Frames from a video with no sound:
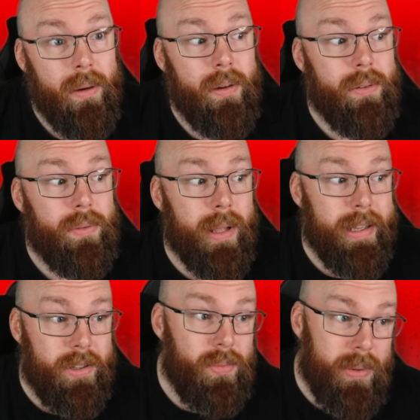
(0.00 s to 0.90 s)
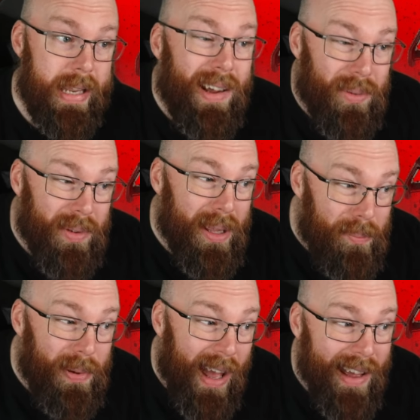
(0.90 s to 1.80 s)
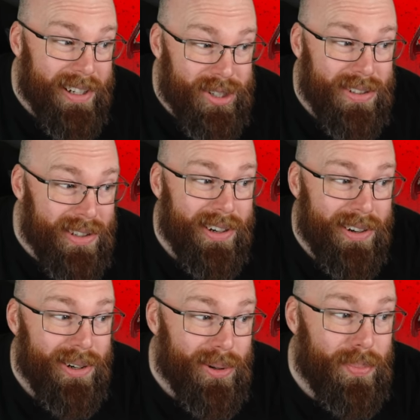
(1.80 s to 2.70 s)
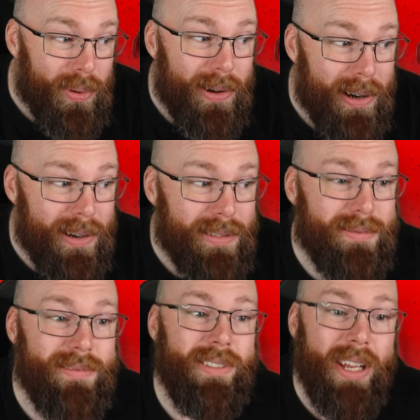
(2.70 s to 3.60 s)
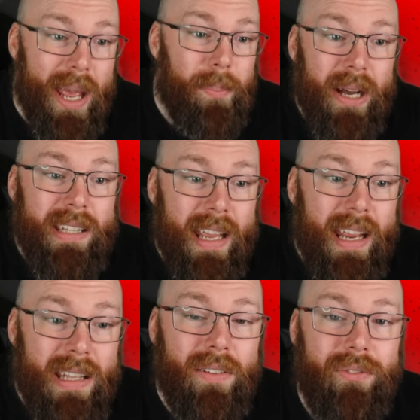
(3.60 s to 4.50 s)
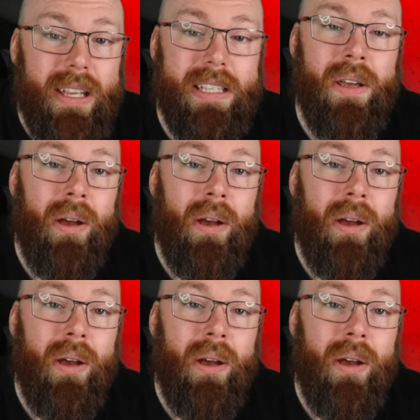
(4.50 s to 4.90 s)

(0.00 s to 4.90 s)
Like you can't really bash you know your employer. You can't bite the hand that feeds.